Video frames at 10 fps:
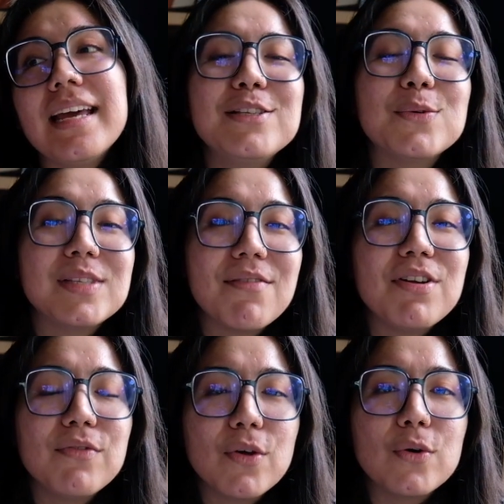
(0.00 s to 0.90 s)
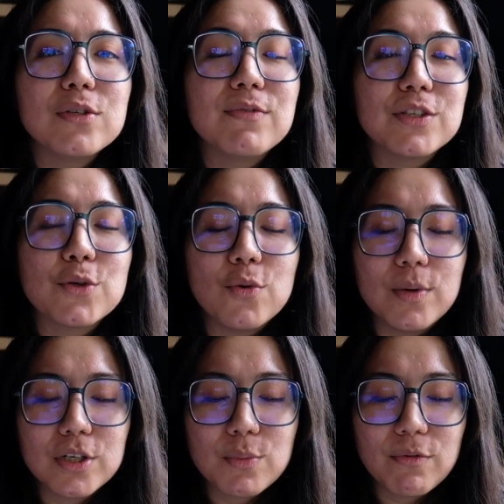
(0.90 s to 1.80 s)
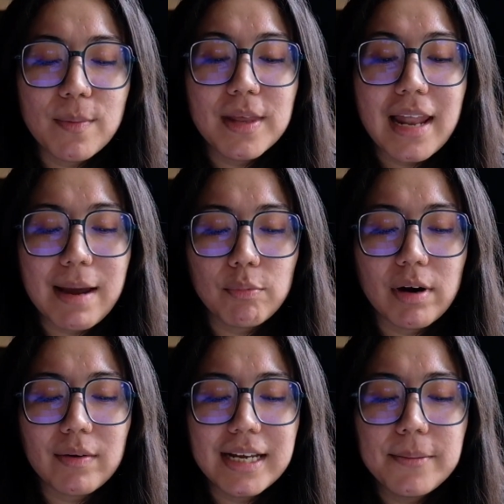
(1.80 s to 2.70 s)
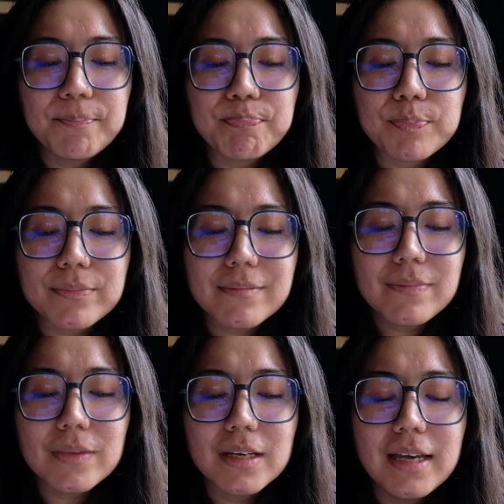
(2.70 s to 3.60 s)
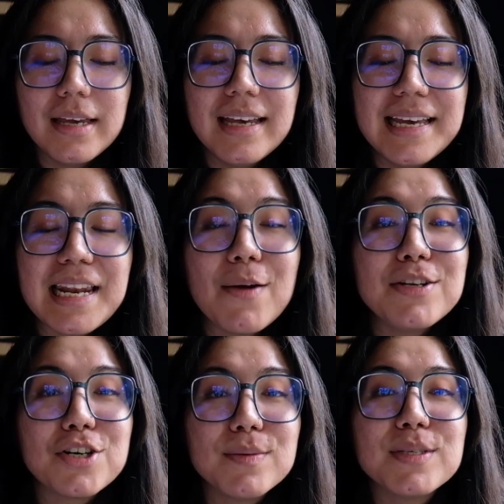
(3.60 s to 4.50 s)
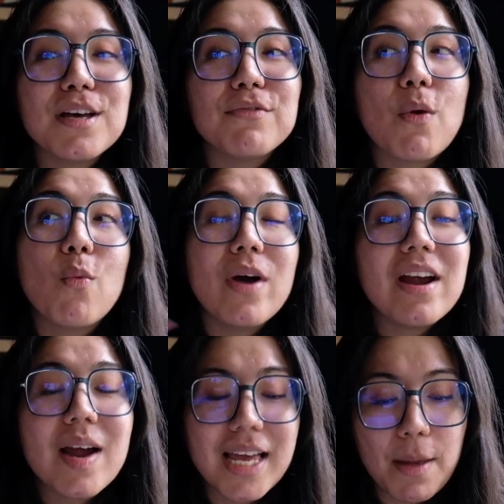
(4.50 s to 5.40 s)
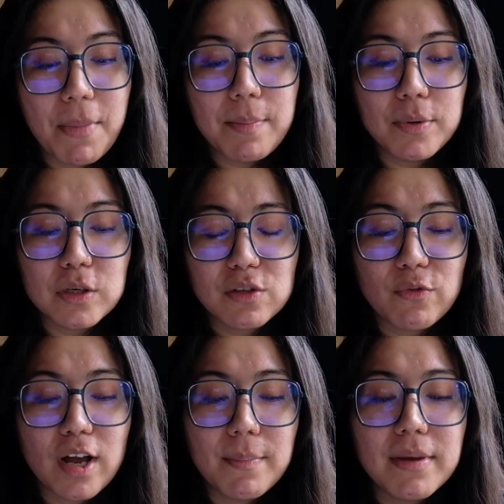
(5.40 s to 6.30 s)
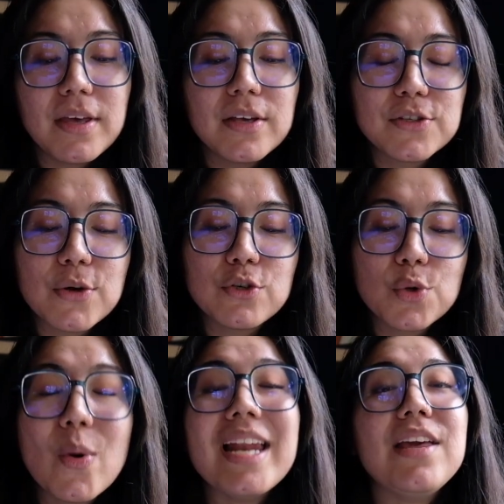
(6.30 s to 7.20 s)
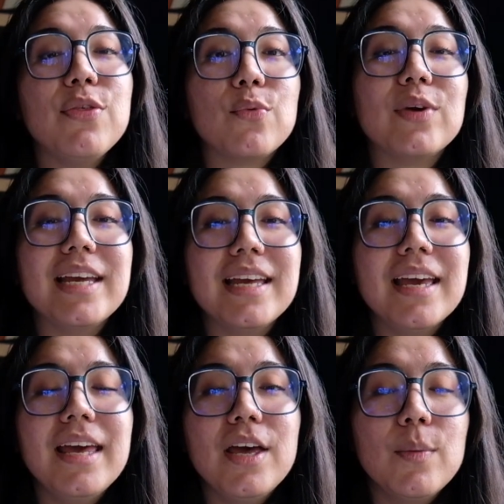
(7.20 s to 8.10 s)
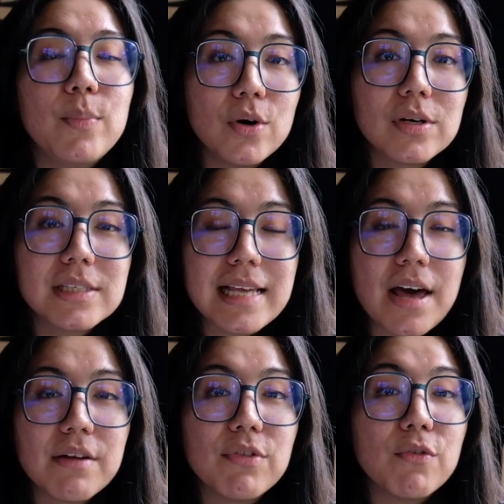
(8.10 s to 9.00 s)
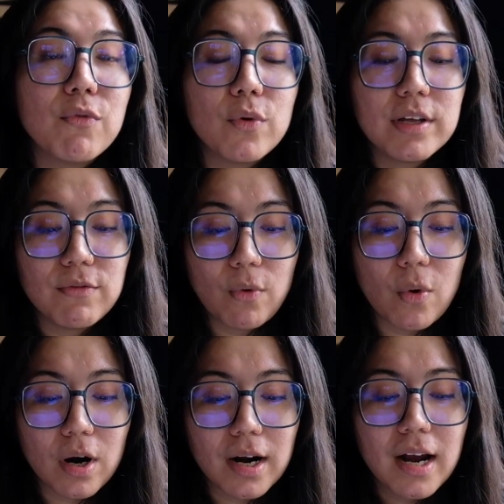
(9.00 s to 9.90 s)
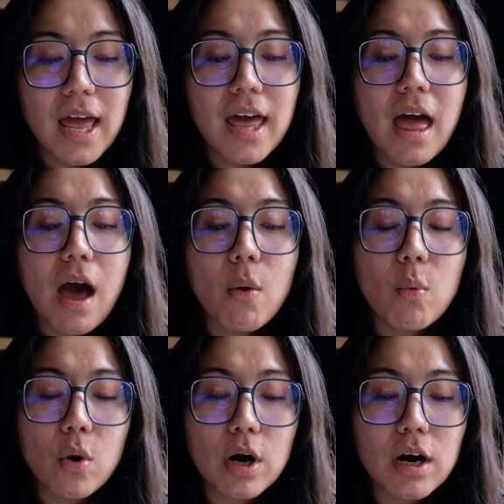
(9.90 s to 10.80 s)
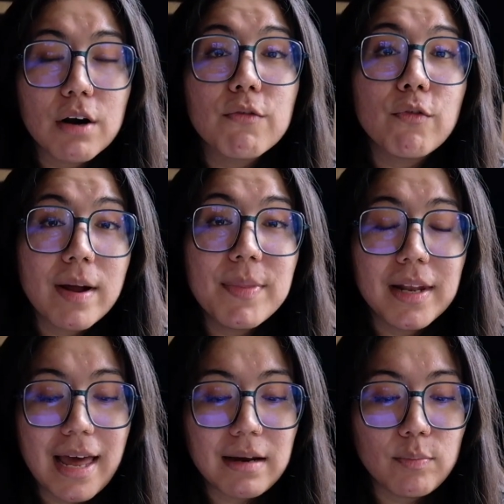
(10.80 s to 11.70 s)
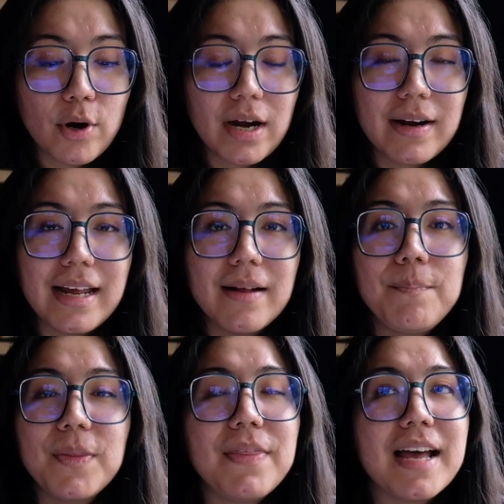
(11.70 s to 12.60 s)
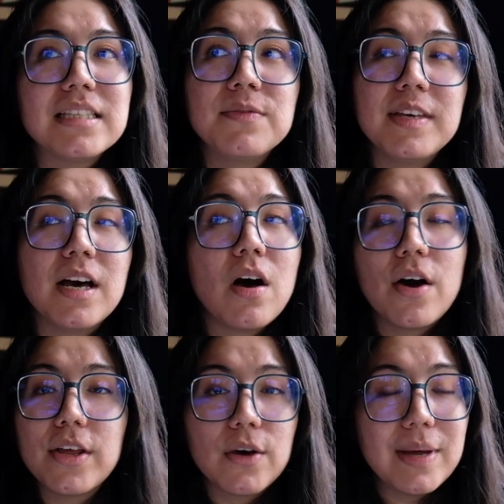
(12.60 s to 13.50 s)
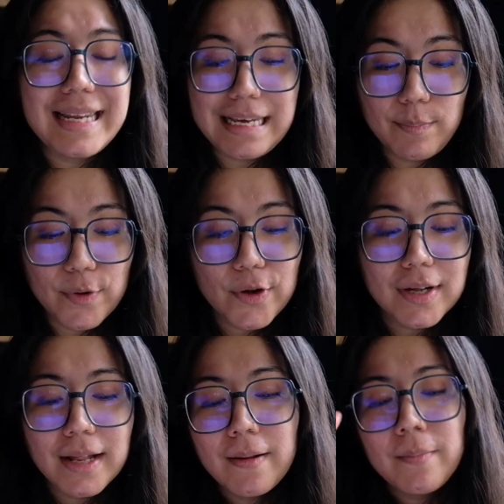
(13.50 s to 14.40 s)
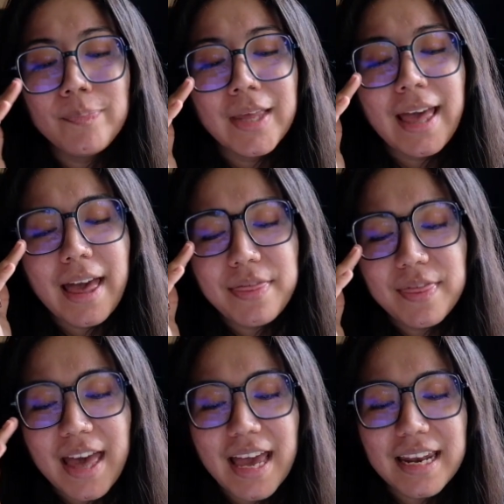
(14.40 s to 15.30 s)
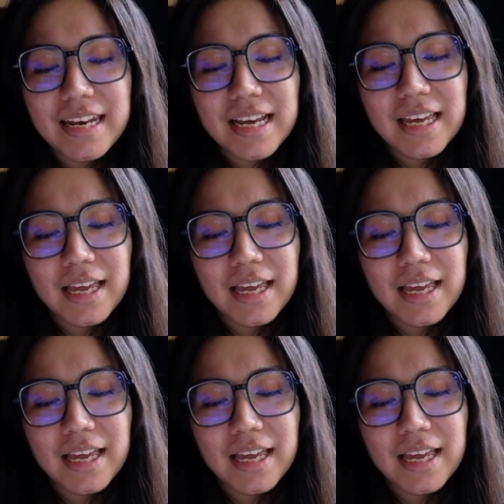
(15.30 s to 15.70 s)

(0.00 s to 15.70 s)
so 7 of those physical books were from the library. Now, in terms of where I get my books from, so 23 books out of the 44 were from the library. That's via audio and ebook. And then